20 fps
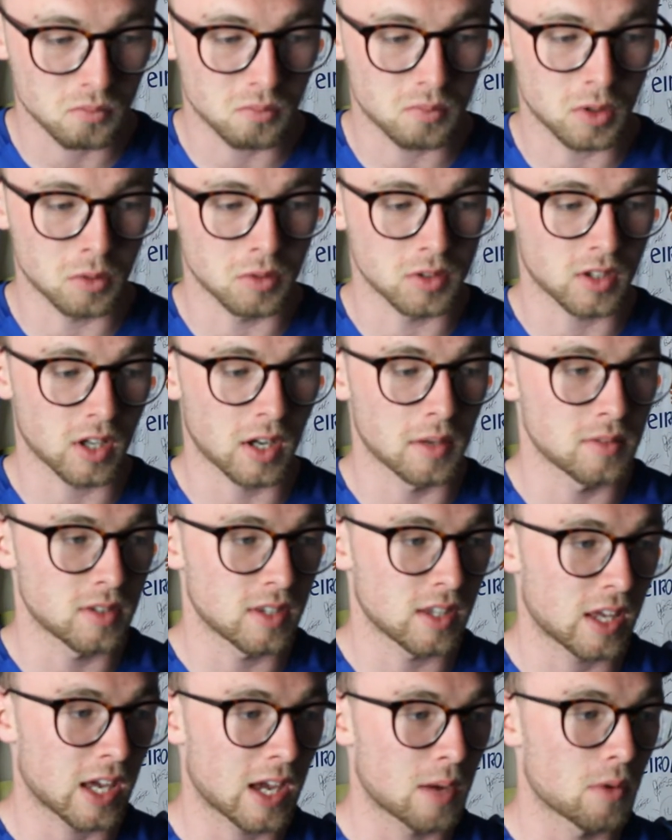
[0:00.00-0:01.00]
there was times in
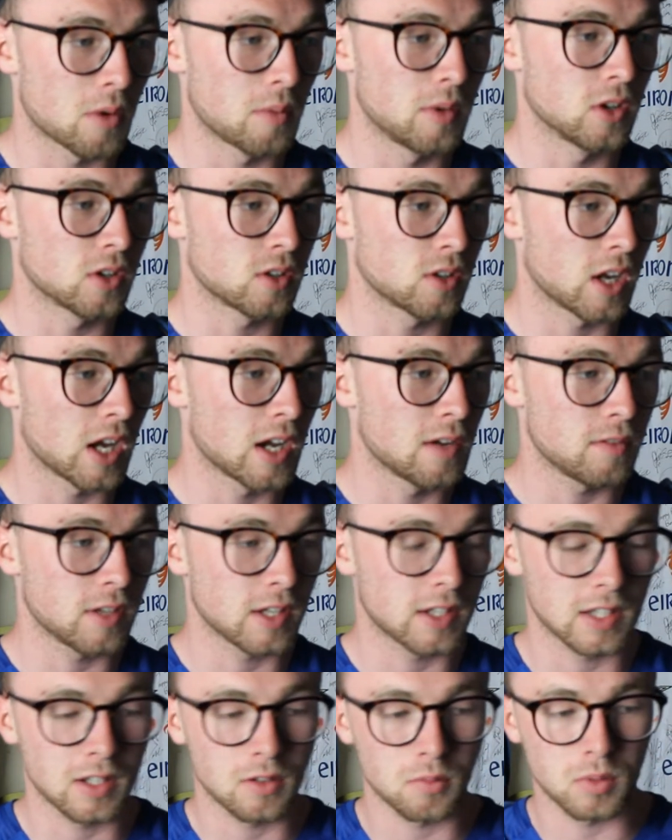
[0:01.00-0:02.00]
the game where we looked lively.
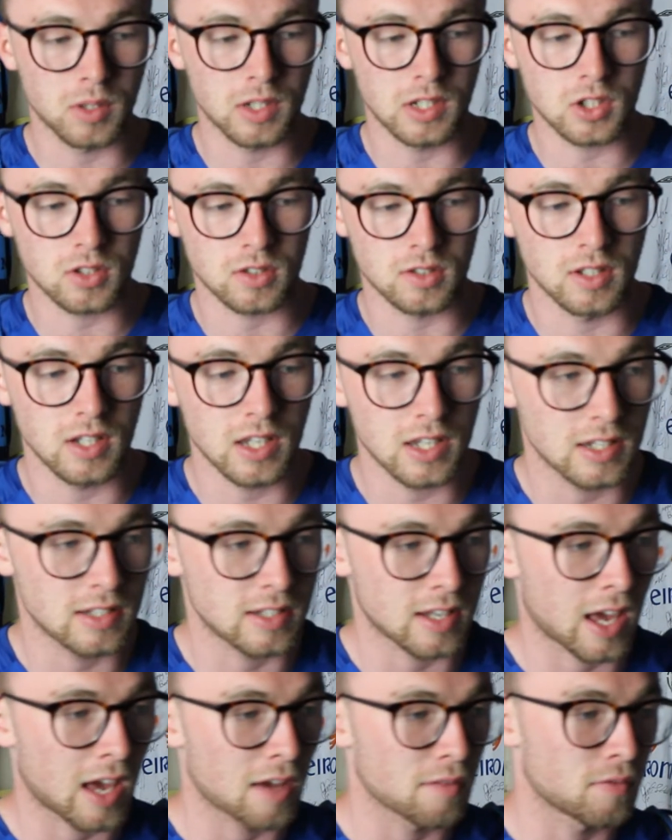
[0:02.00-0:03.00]
I think we just needed
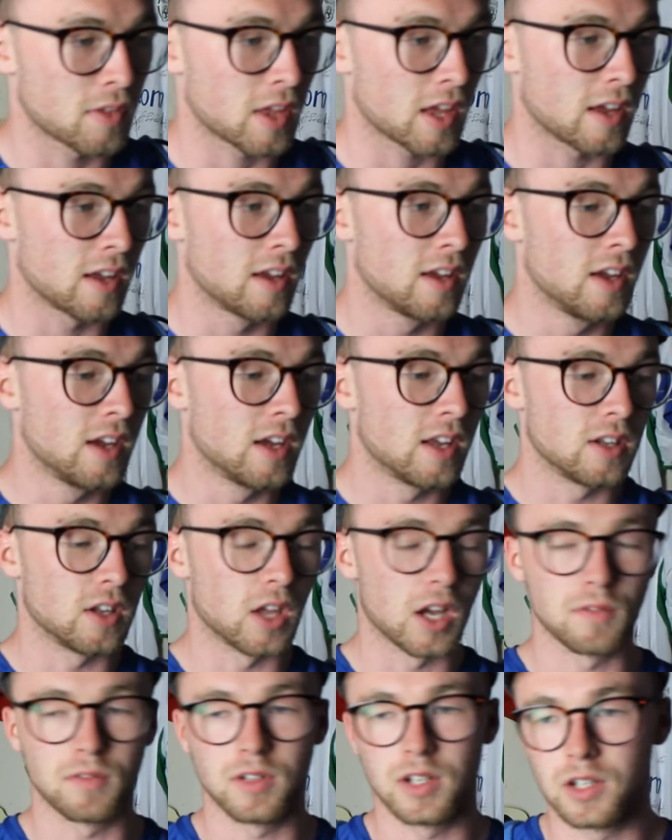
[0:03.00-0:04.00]
to have that
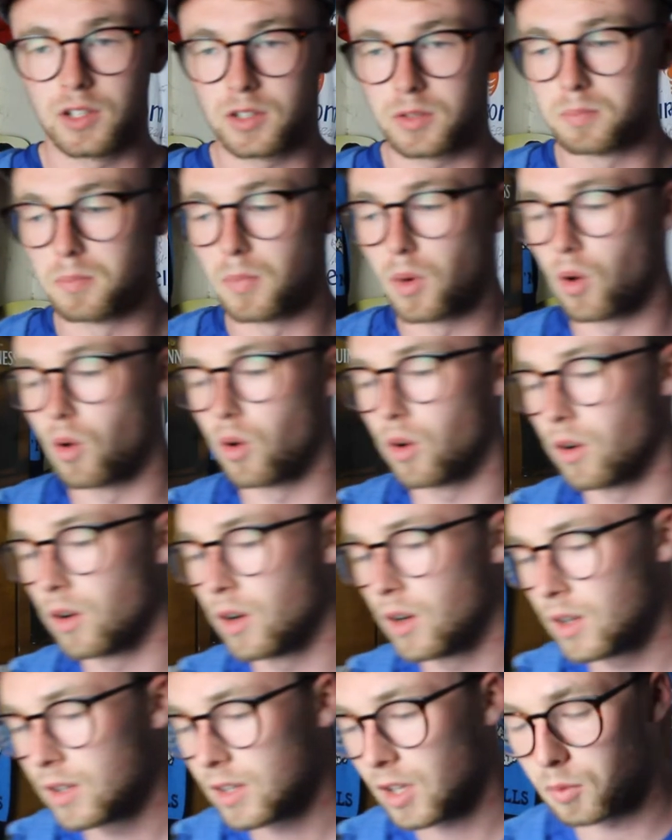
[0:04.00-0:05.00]
liveliness more
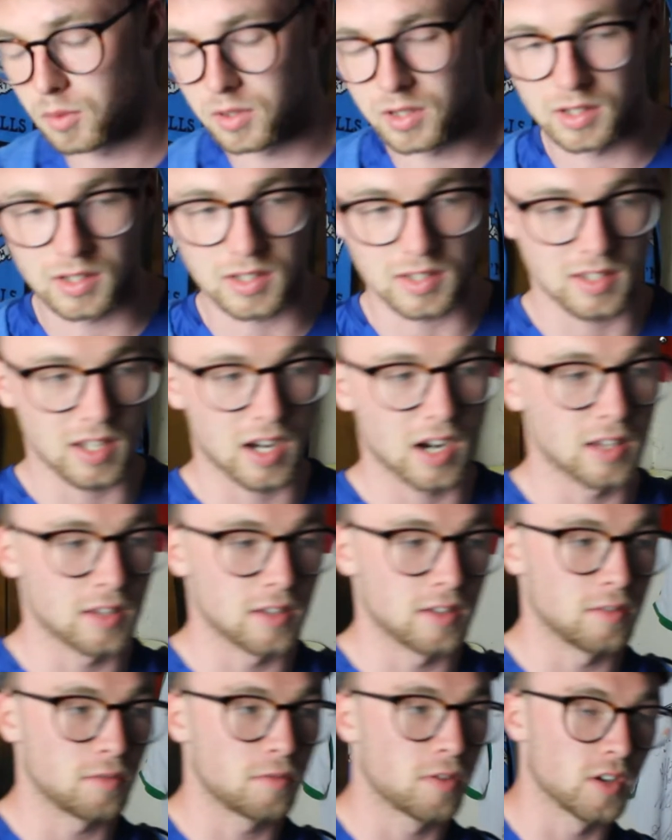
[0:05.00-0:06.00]
that we've seen at the start of
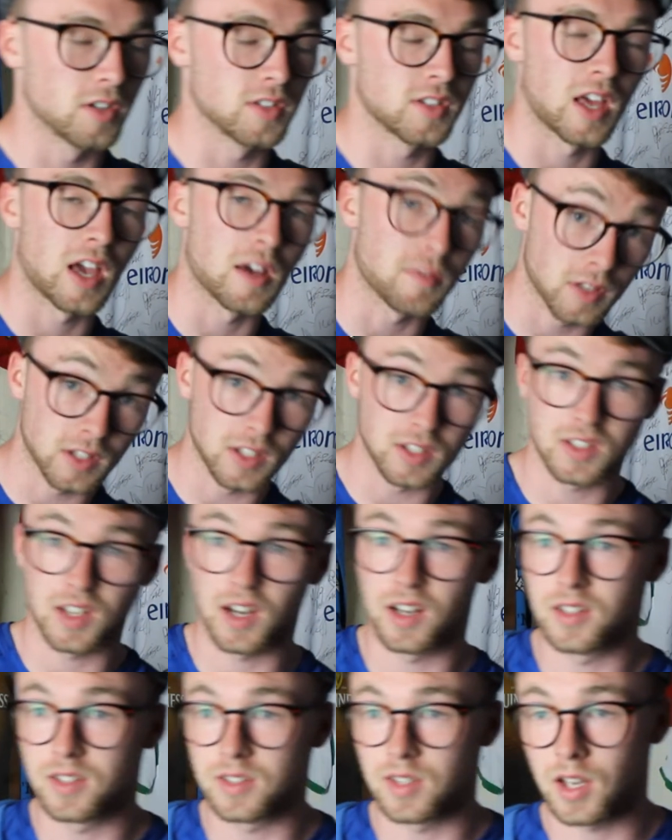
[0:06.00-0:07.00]
the first half and the
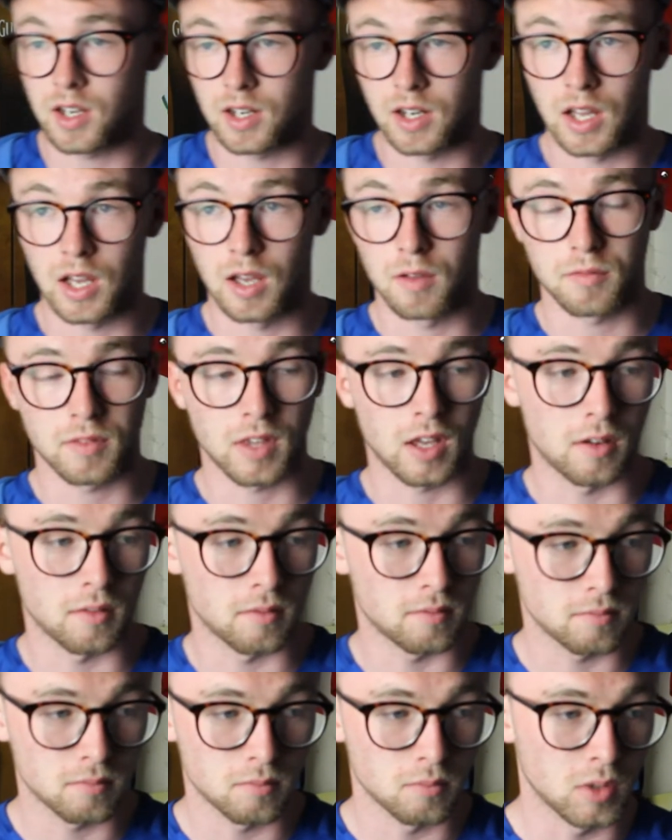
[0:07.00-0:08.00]
start of the second half that
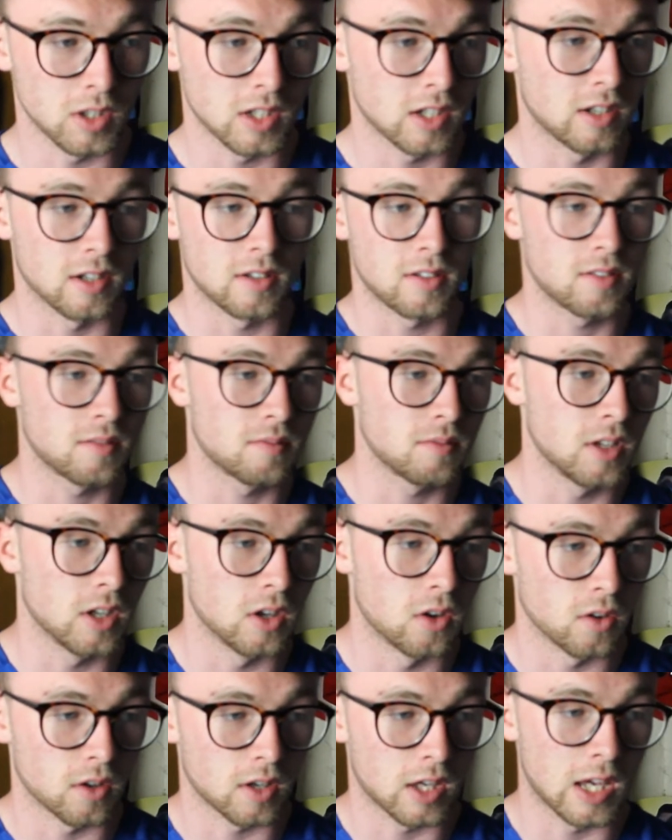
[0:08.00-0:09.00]
we didn't,
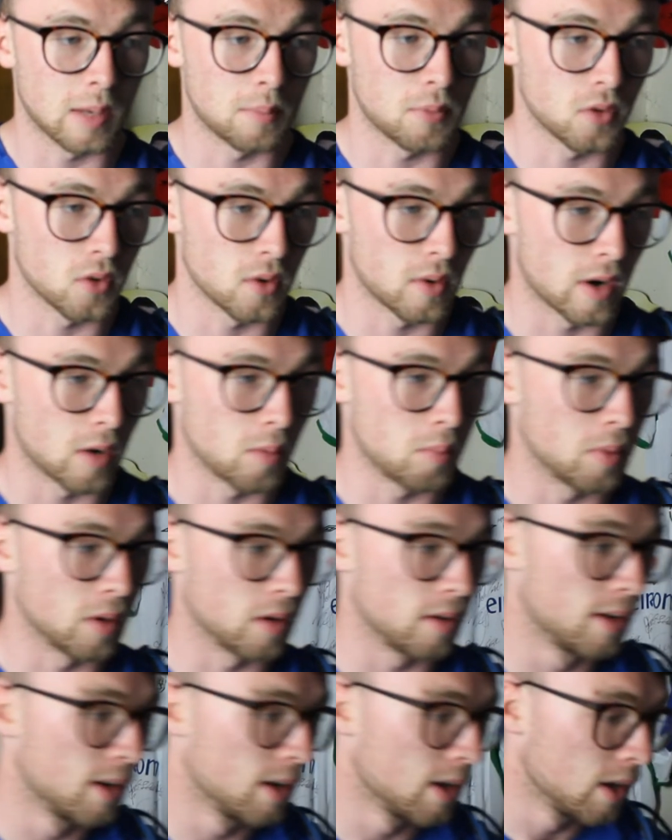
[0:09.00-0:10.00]
keep throughout.
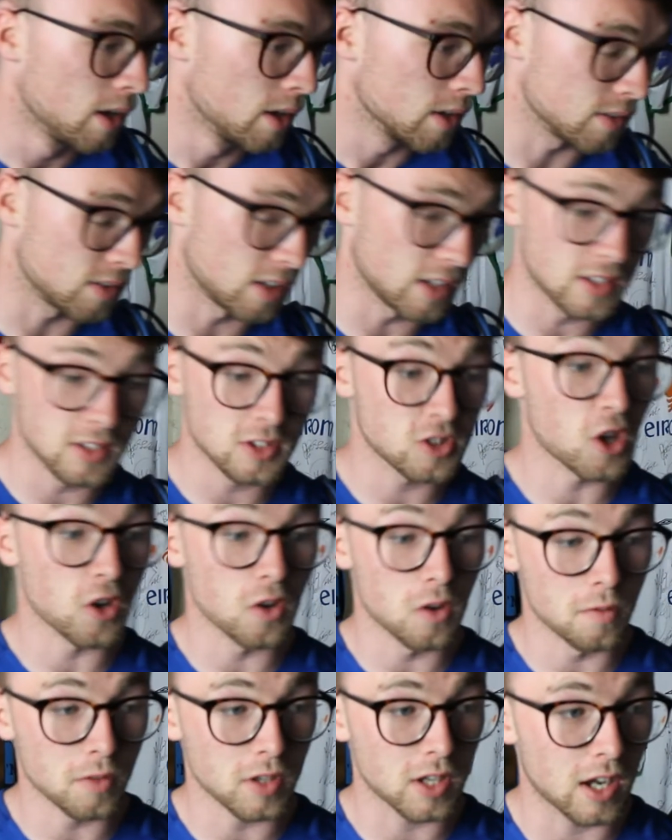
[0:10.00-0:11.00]
But the season's not
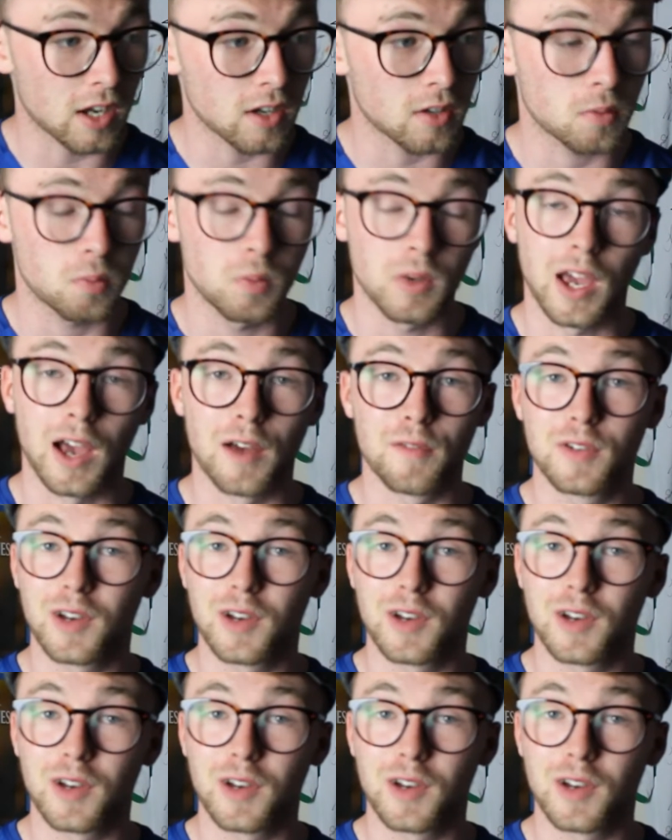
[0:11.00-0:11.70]
over yet. We have